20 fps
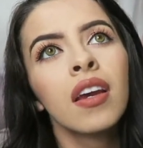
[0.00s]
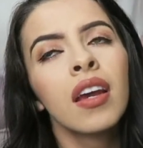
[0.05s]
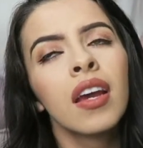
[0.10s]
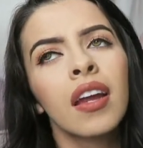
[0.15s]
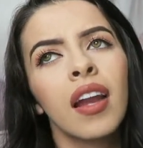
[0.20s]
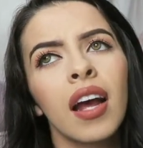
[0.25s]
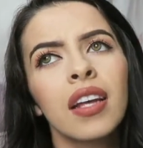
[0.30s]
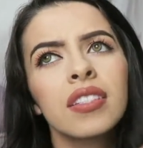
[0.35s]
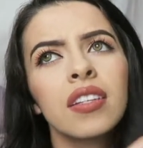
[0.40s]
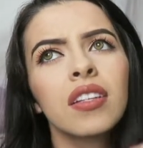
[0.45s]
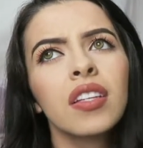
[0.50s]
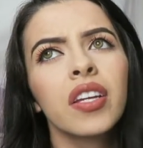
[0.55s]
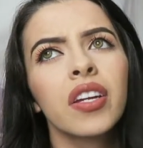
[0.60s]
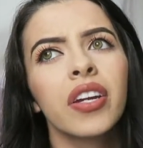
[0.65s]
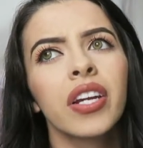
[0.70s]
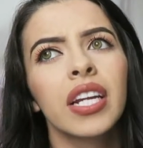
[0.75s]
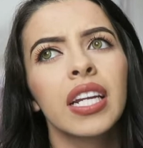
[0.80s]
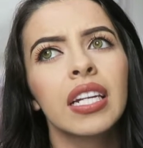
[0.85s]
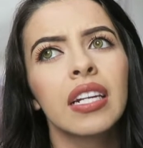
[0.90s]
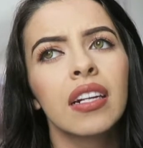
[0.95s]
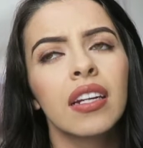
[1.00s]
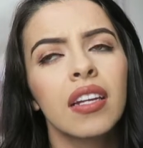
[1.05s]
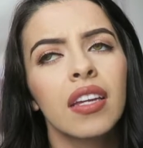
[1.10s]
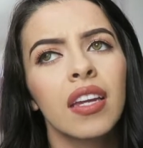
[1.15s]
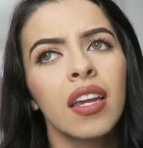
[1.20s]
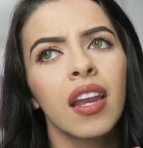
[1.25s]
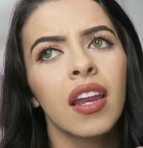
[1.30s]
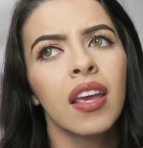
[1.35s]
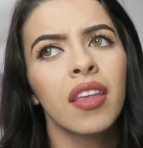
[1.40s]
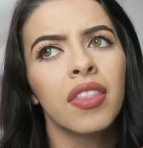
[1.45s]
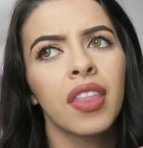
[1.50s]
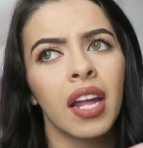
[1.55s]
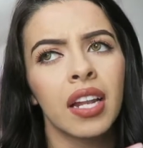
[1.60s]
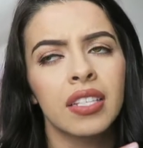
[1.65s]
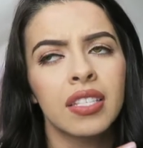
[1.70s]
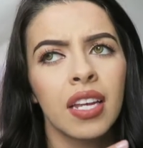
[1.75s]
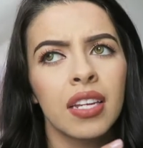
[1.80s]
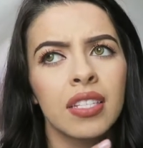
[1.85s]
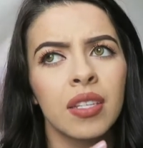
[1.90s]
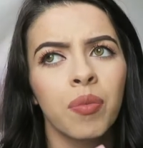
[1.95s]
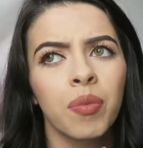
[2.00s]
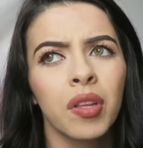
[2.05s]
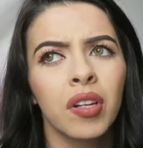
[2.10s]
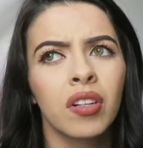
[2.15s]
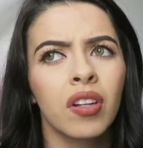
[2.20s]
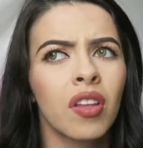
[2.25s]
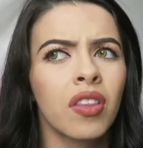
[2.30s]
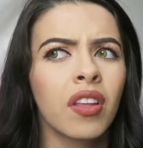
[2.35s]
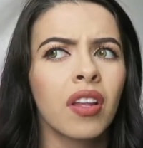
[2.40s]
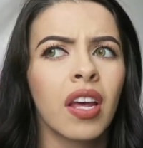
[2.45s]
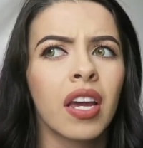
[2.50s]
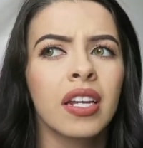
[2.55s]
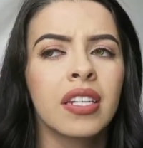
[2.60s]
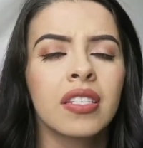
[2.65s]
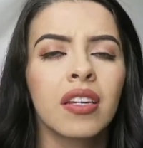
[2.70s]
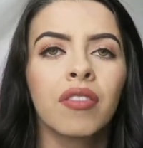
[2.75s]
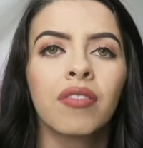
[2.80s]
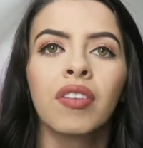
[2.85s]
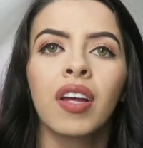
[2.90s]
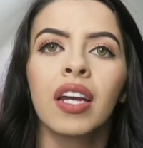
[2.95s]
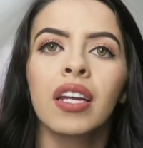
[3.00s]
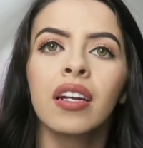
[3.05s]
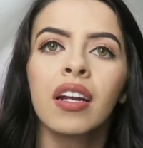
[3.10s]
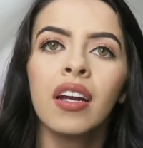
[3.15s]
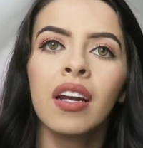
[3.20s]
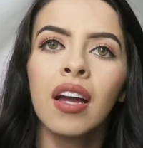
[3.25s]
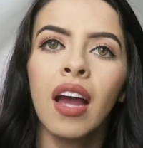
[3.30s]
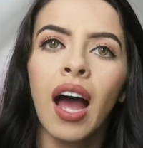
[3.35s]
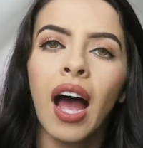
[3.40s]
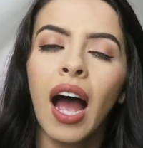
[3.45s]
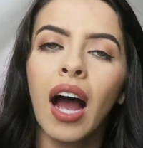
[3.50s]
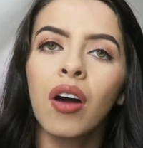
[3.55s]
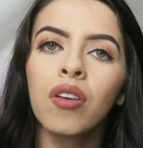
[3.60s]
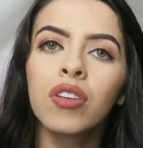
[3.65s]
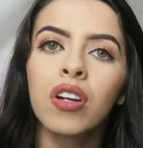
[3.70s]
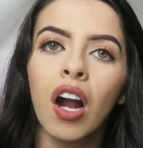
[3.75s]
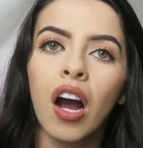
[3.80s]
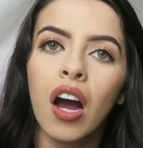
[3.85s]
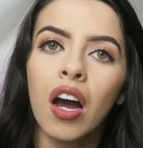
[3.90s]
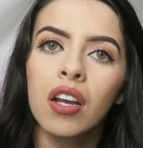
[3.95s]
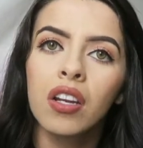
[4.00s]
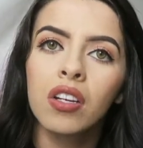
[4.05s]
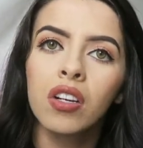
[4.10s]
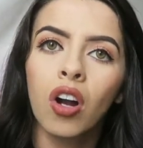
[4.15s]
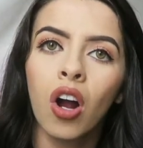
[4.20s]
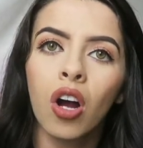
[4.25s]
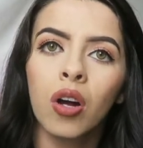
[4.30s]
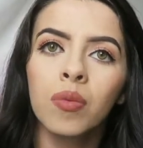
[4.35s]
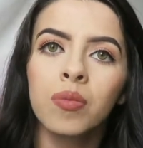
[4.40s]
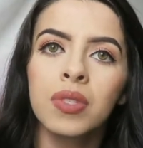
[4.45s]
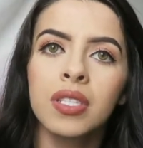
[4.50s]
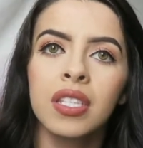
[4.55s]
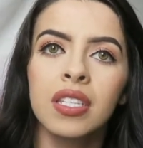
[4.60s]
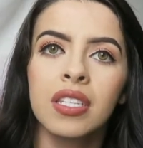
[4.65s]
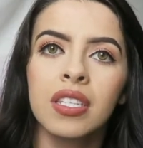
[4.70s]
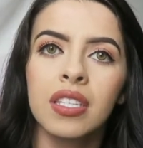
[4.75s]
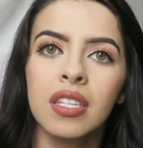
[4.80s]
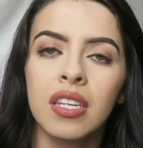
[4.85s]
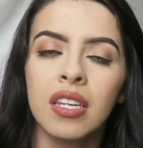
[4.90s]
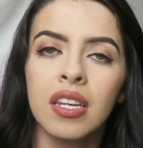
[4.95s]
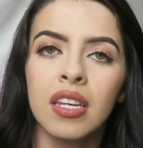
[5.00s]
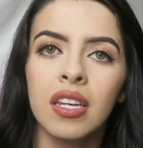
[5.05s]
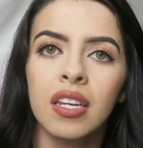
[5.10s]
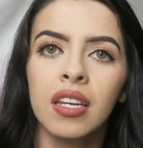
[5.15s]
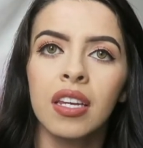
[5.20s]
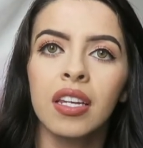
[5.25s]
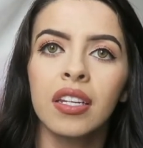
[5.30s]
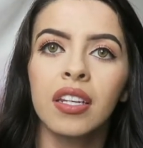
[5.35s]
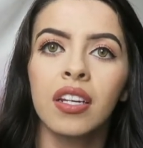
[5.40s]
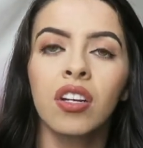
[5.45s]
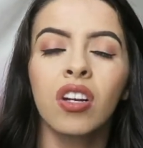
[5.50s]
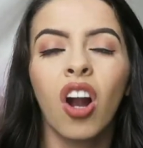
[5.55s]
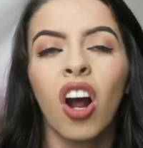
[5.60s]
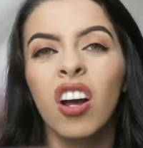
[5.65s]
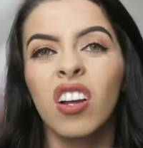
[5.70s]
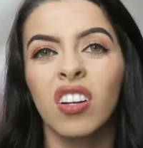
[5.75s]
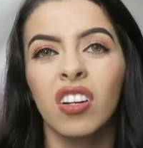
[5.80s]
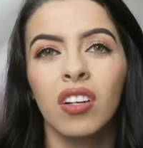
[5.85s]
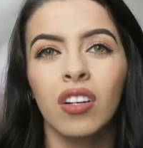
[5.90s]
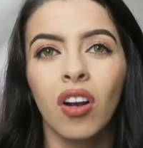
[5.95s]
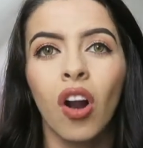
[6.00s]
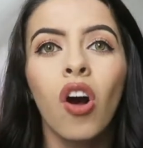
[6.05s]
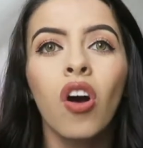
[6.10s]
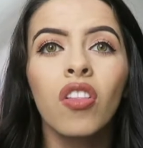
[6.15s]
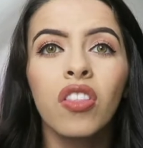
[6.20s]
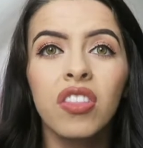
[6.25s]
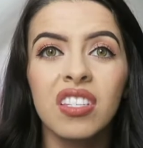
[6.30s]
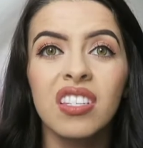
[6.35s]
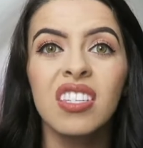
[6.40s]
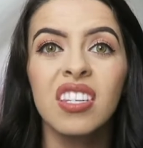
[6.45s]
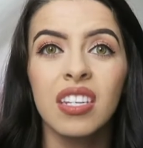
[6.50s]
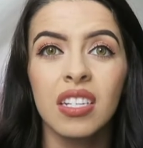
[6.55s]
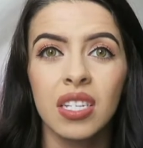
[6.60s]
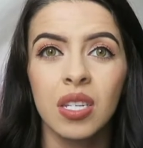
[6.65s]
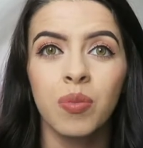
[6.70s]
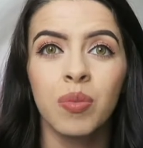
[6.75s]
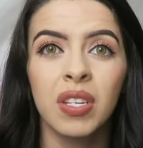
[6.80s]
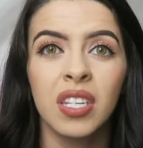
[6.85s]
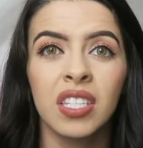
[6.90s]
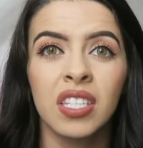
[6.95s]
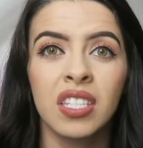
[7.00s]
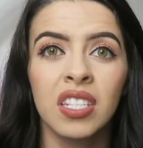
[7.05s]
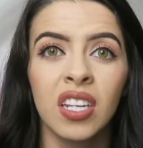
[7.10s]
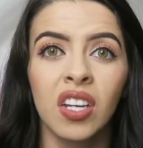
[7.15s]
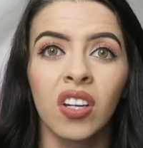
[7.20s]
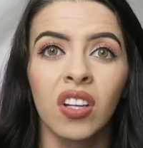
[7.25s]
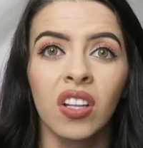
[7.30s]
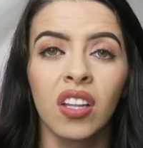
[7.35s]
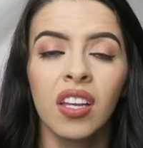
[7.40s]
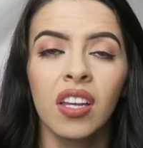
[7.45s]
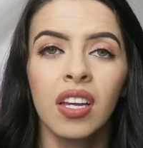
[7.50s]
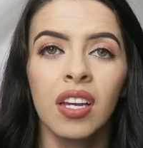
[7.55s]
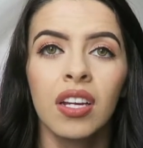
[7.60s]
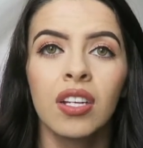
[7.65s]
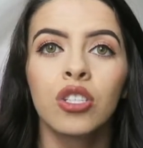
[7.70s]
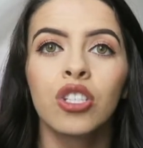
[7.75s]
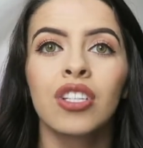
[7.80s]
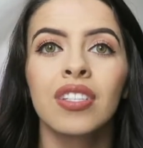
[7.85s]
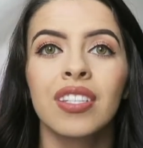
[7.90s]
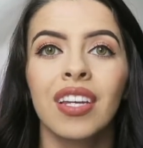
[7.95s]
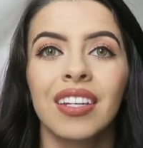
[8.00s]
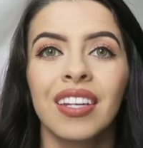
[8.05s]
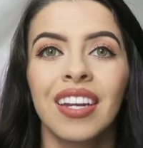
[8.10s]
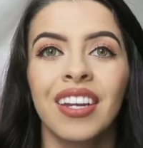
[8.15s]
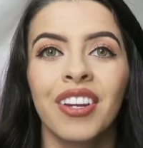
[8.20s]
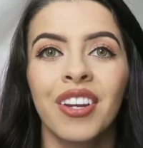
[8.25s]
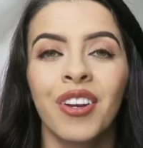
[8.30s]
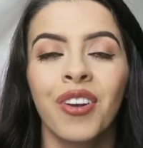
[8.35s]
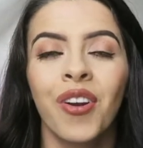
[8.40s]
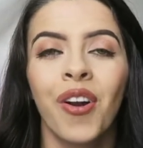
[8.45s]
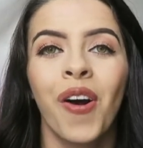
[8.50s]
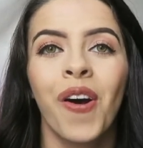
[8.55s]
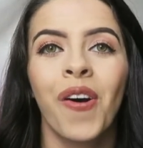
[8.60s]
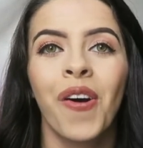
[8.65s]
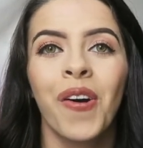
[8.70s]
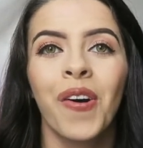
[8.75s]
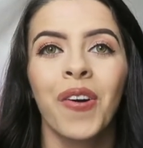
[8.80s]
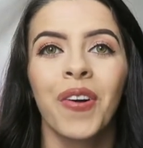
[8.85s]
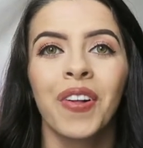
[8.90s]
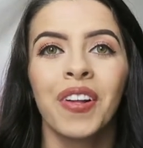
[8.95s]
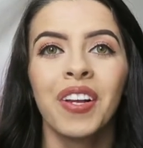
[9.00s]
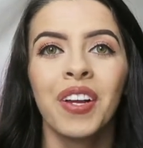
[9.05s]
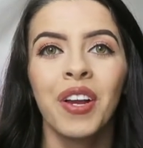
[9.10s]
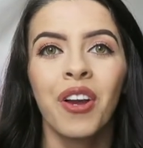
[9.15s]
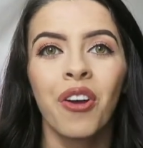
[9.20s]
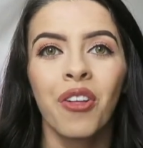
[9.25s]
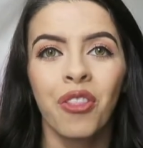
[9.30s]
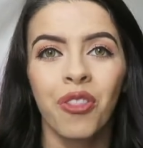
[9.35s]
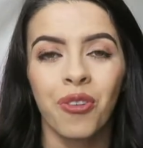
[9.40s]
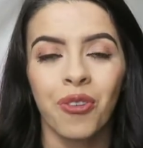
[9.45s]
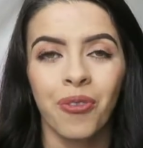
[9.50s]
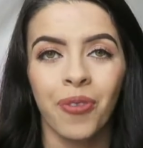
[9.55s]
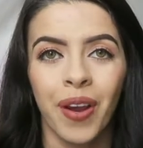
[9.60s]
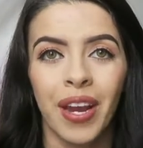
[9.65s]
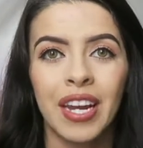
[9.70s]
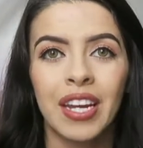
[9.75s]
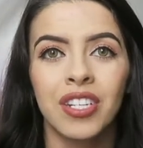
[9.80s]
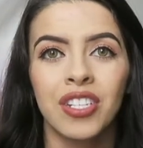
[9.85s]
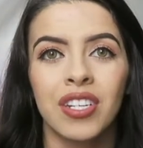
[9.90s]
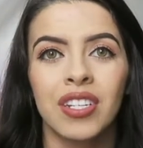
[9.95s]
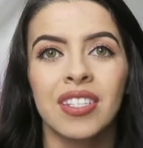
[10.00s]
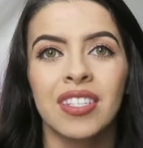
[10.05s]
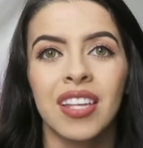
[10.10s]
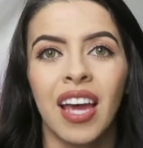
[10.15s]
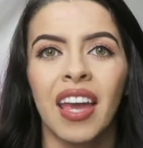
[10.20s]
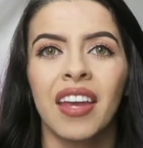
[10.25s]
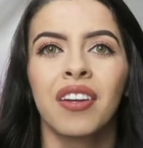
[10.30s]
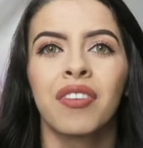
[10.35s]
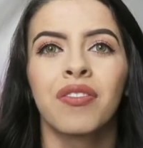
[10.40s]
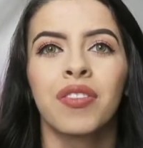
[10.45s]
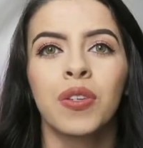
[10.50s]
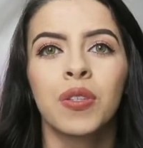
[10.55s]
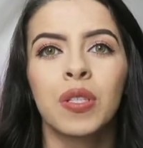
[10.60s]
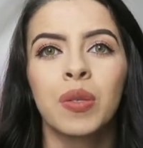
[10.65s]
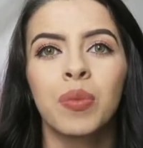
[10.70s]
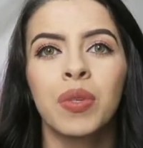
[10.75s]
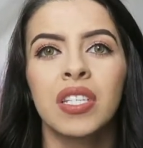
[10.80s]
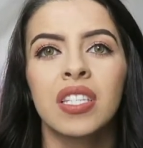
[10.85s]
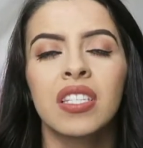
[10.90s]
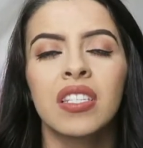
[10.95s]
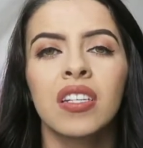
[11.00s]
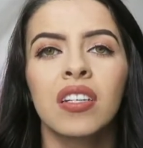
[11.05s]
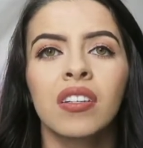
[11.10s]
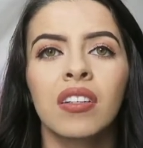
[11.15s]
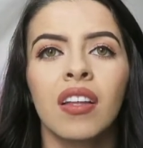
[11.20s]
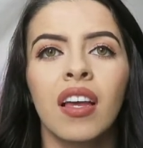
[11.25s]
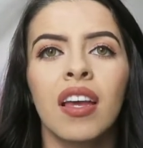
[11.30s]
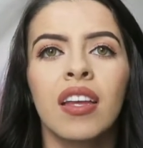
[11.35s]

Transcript: it has a lyric in it that says something along the lines of, like, how God calms the sea, He can call the sea to be still, just like He can call the rage inside of you to be still.